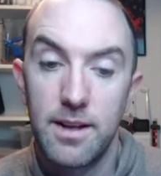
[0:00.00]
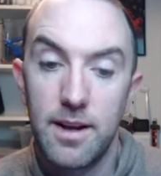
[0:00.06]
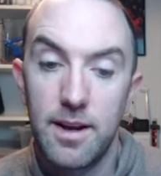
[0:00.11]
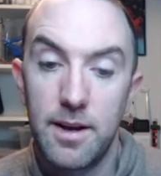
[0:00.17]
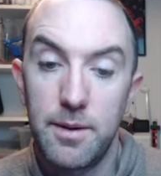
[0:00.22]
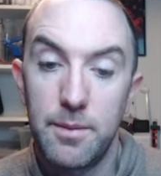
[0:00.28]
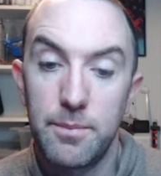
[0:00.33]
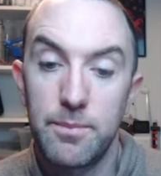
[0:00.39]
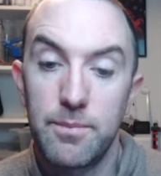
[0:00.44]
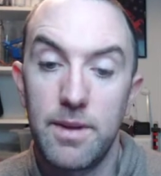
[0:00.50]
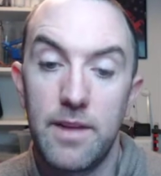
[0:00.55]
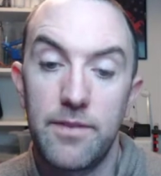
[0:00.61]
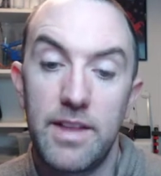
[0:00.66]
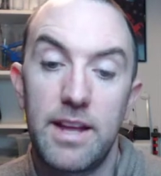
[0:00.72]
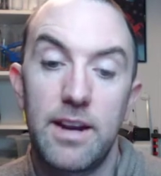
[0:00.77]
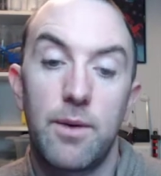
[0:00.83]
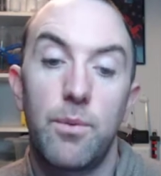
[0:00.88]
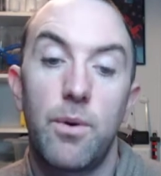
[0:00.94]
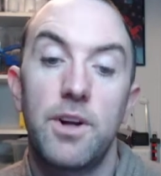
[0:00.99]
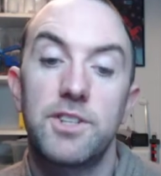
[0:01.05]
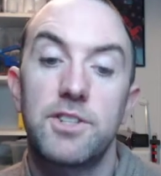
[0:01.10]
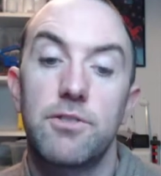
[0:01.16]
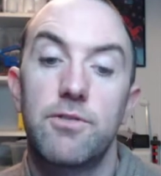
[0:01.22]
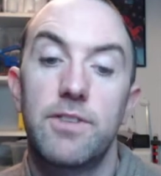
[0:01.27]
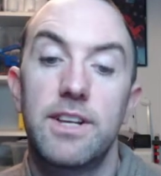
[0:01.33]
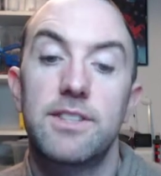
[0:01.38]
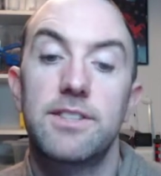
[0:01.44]
um, and then I want
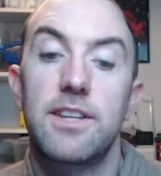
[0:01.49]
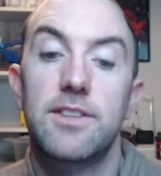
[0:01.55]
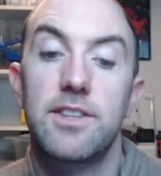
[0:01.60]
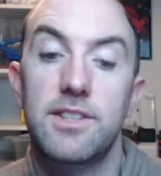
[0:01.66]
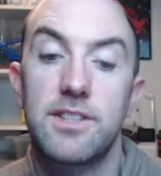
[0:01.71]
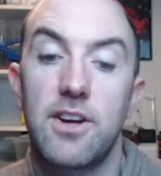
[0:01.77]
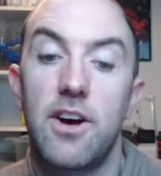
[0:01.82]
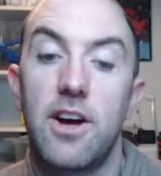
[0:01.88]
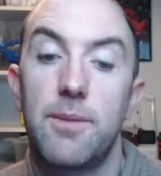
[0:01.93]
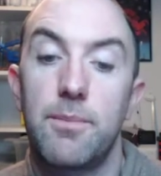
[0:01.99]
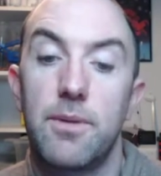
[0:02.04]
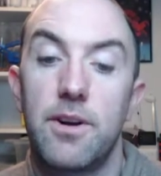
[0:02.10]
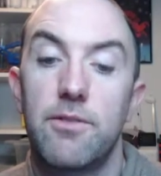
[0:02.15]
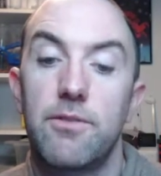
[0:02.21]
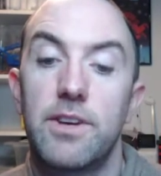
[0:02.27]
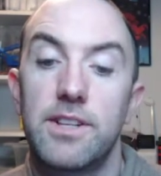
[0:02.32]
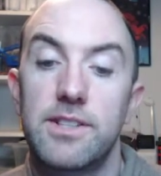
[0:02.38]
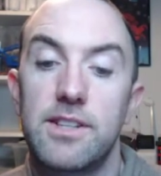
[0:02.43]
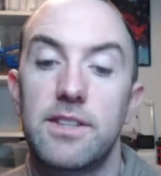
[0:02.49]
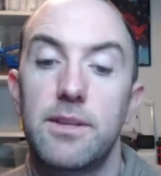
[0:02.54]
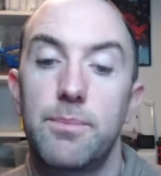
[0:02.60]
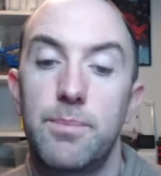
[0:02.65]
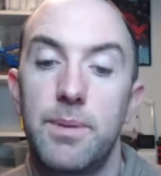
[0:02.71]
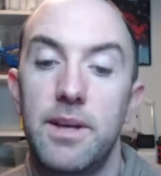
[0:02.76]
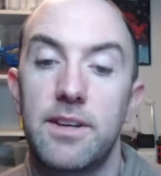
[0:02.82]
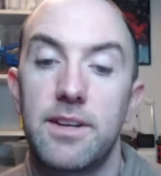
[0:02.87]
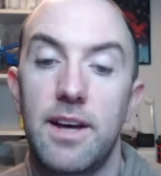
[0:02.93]
to reset the timer and reset the
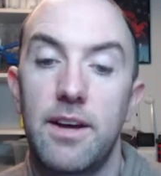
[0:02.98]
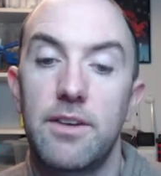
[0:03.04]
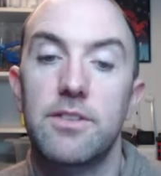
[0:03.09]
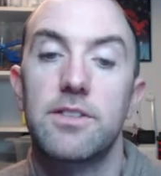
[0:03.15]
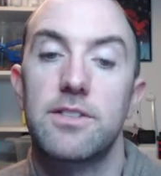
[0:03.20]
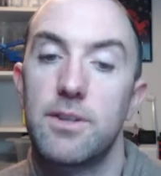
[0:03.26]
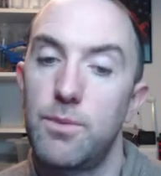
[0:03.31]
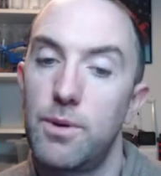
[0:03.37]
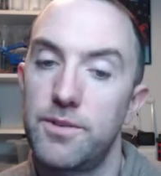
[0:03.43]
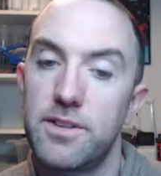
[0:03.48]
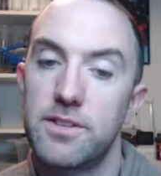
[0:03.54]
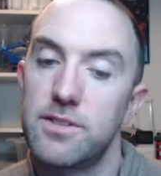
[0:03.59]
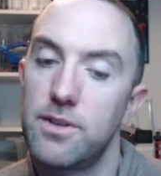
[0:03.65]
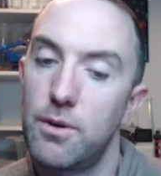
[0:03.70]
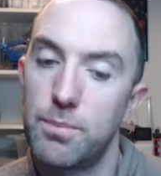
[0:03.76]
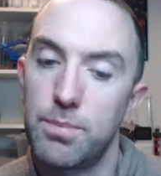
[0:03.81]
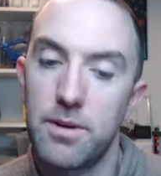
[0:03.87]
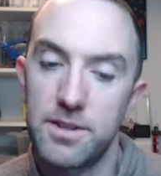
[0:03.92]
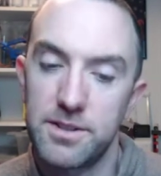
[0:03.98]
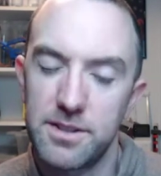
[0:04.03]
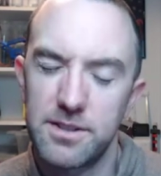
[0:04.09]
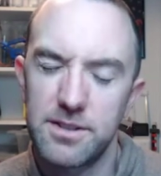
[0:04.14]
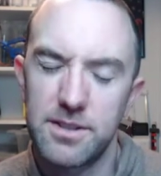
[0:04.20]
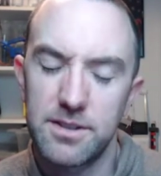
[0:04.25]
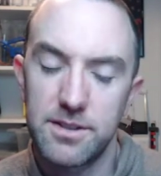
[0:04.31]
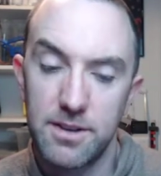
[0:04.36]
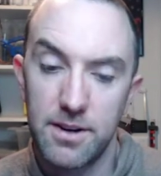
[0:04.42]
peak count because I want this whole
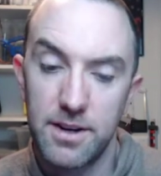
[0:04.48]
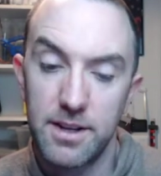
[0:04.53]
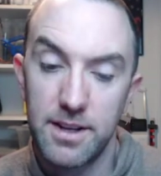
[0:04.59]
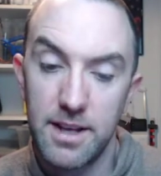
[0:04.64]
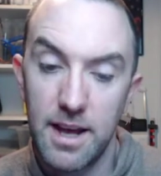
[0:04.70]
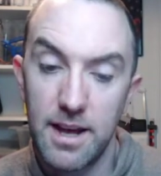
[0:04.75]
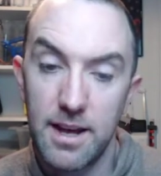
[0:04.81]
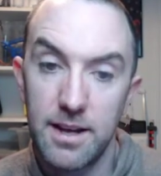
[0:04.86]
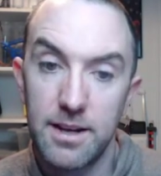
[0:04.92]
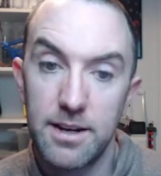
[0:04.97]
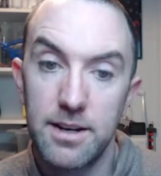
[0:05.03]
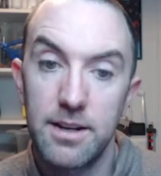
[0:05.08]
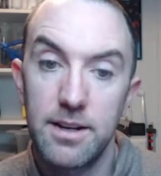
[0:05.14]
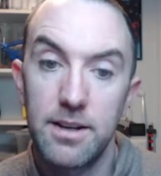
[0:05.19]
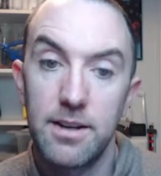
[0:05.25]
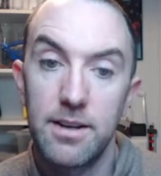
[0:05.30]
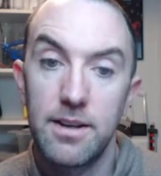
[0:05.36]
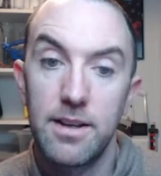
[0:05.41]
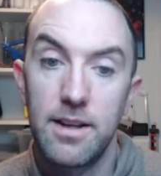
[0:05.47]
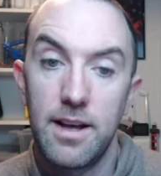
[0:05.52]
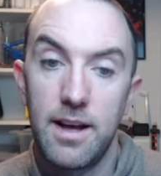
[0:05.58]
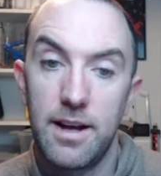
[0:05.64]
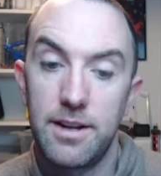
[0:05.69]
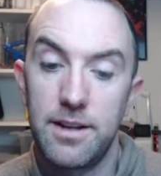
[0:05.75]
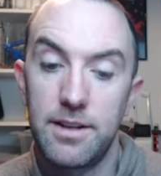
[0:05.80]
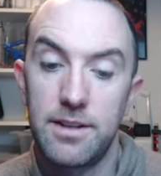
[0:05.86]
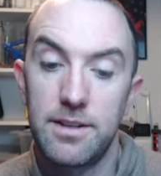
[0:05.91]
process to start again
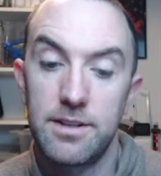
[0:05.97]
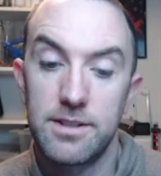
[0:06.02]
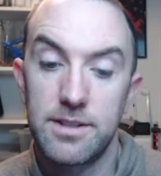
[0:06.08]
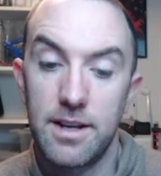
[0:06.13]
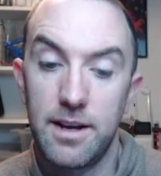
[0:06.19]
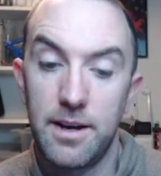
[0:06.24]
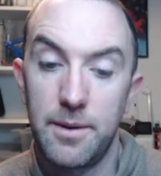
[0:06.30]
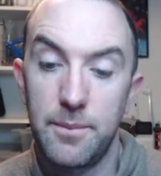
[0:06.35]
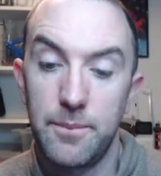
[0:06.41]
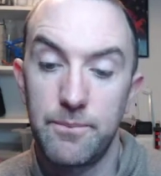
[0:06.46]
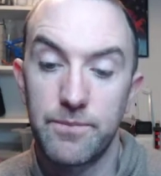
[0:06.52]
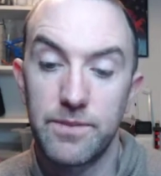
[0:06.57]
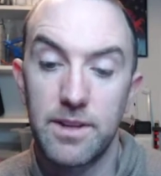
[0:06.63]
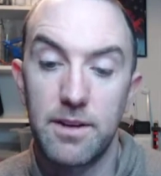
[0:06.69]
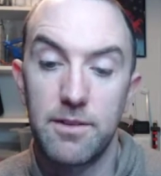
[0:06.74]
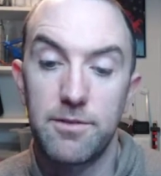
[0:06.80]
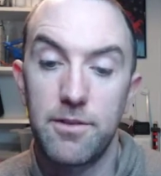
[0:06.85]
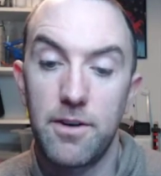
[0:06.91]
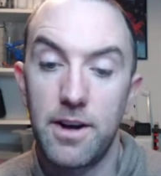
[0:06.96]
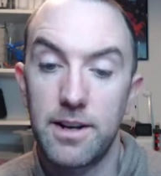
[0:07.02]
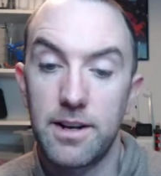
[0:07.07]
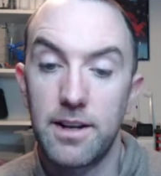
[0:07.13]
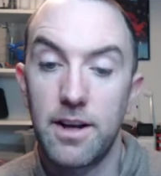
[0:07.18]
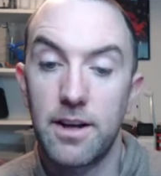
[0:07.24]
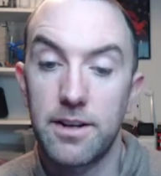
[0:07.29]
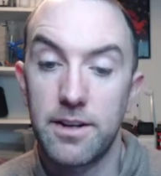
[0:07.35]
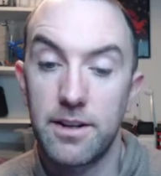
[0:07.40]
and um,
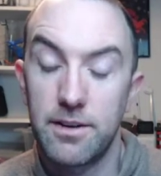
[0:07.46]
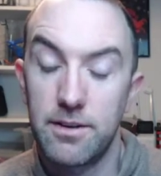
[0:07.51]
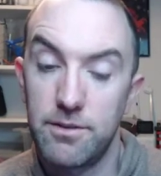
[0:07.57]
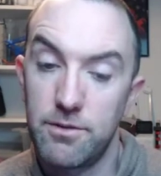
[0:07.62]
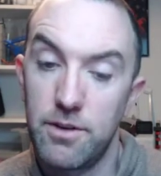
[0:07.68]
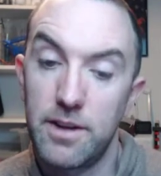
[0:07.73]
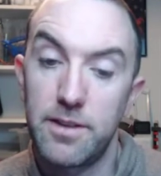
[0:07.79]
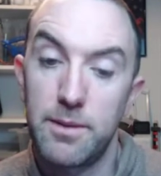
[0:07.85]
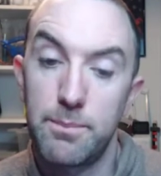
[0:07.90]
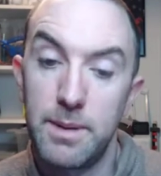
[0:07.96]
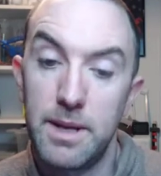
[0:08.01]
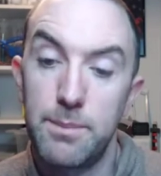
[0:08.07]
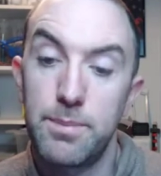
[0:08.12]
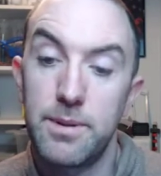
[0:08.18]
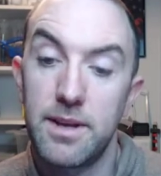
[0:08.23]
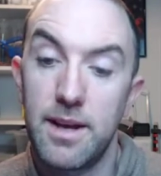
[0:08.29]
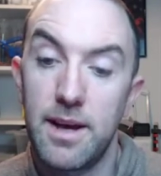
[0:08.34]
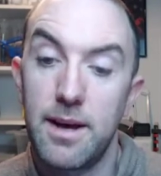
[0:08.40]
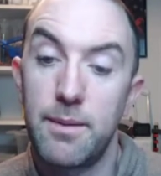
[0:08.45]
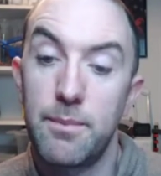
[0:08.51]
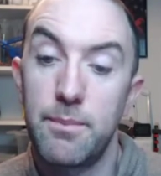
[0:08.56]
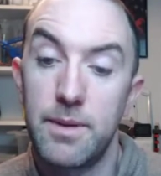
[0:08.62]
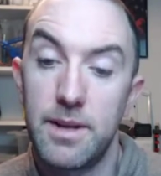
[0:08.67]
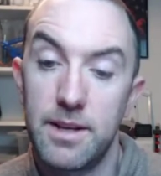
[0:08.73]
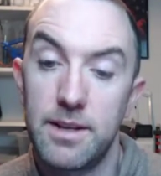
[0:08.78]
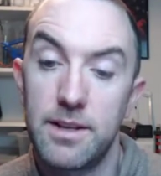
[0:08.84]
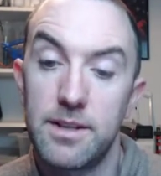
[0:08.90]
finally I can write the
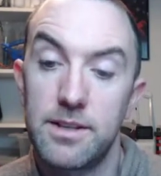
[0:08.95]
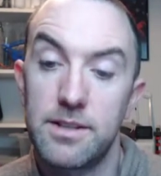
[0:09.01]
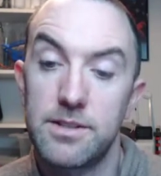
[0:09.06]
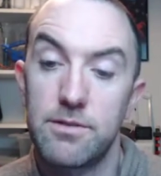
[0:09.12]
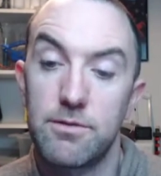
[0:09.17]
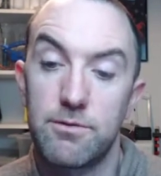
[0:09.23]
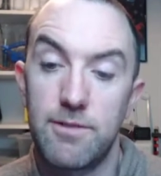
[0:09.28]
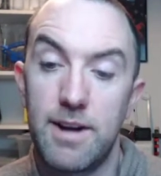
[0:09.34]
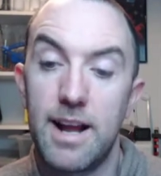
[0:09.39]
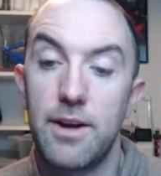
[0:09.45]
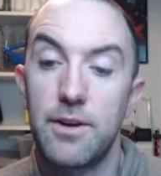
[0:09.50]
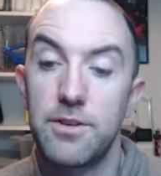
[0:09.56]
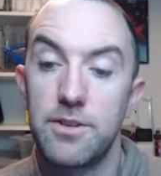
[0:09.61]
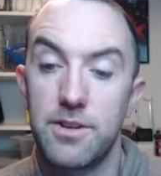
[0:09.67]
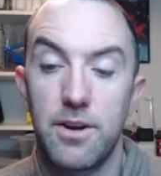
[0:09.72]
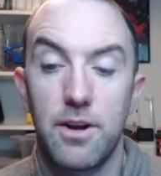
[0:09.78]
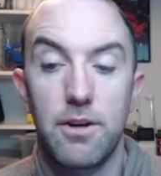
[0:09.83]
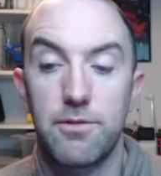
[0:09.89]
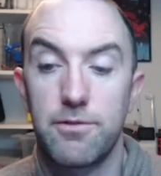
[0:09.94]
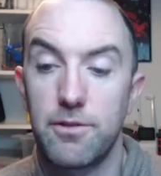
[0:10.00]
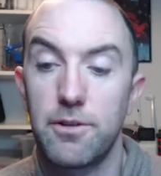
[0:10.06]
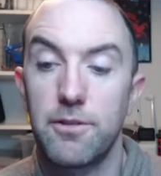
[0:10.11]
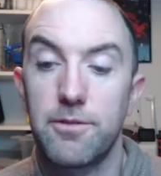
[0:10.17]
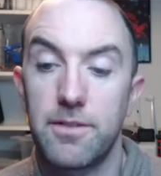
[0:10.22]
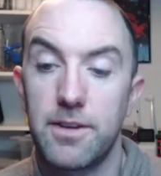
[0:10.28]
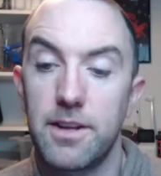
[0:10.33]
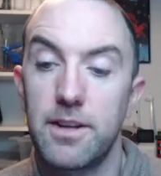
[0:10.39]
BPM is rounded off
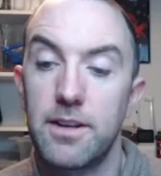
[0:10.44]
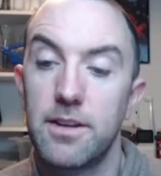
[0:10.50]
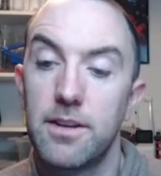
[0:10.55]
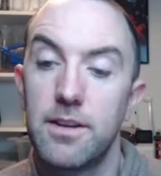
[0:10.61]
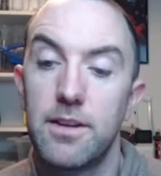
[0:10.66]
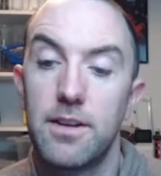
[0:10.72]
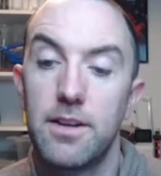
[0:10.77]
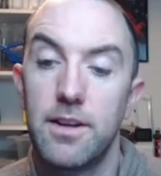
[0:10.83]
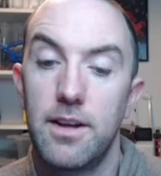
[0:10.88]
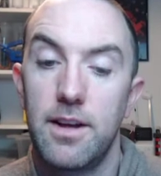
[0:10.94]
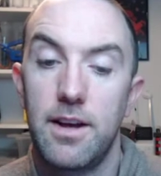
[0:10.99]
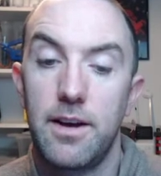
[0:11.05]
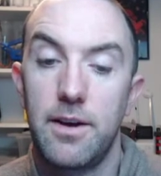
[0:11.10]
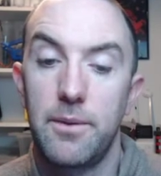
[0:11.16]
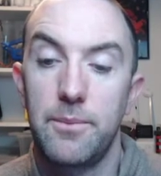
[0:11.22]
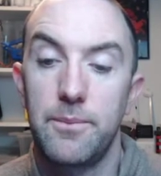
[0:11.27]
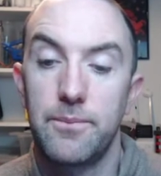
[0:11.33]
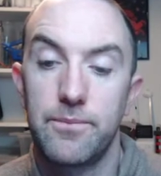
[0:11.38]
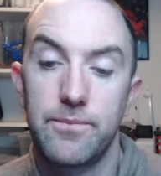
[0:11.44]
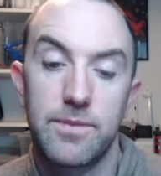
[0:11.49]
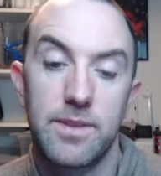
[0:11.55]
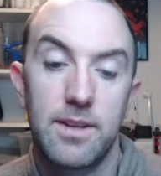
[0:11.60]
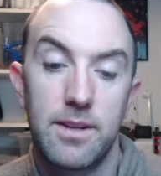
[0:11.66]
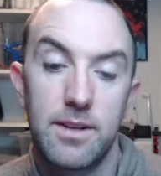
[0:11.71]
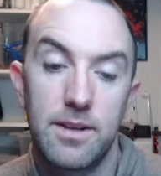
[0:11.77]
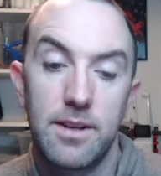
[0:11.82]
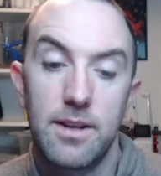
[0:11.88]
roughly um,
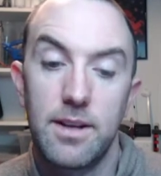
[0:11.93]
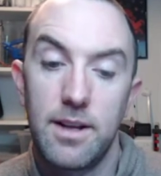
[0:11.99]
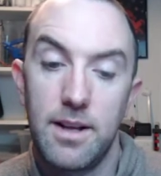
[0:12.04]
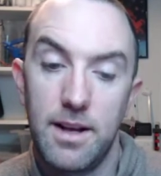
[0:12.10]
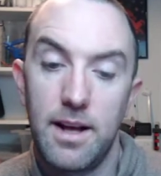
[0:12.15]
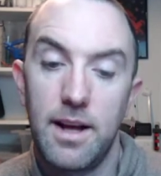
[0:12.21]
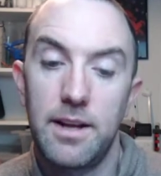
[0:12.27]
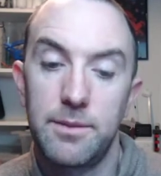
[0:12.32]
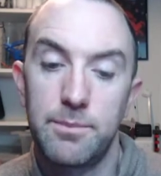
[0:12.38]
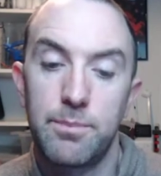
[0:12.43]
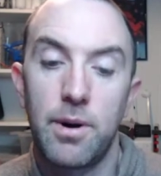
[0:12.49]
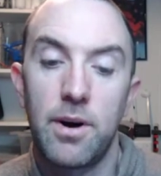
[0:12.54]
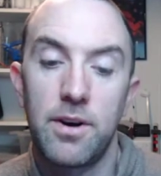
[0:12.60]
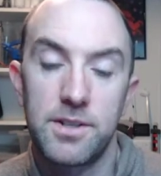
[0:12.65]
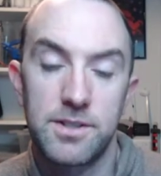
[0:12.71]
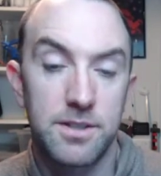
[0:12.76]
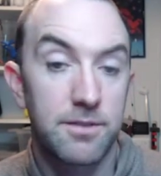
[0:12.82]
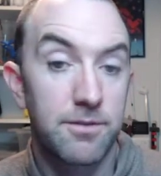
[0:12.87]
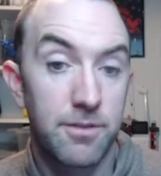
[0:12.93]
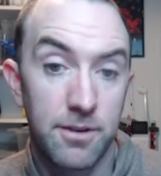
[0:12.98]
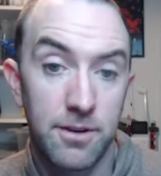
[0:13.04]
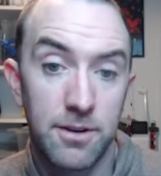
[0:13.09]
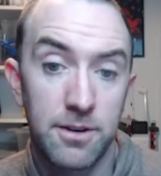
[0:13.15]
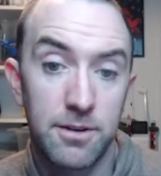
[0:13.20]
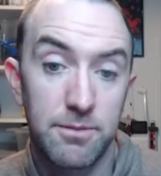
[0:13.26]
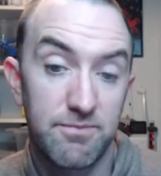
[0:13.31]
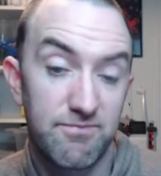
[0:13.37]
and pause it
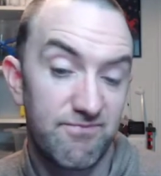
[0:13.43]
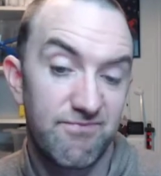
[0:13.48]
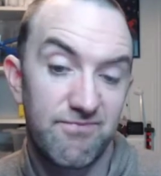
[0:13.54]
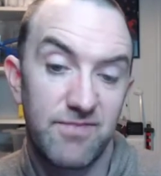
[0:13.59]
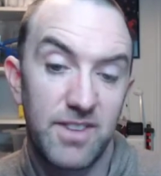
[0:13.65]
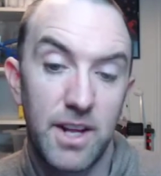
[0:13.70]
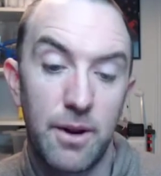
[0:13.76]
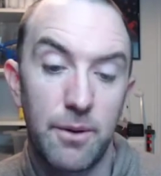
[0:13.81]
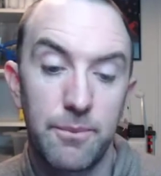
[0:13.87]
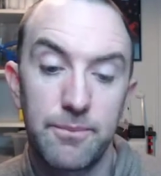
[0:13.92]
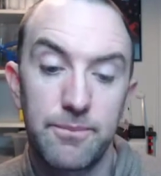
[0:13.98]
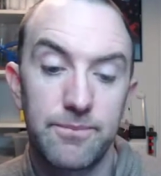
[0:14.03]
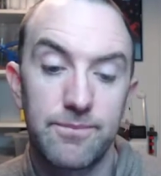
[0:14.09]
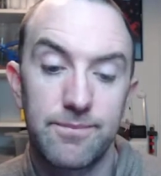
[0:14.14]
for you know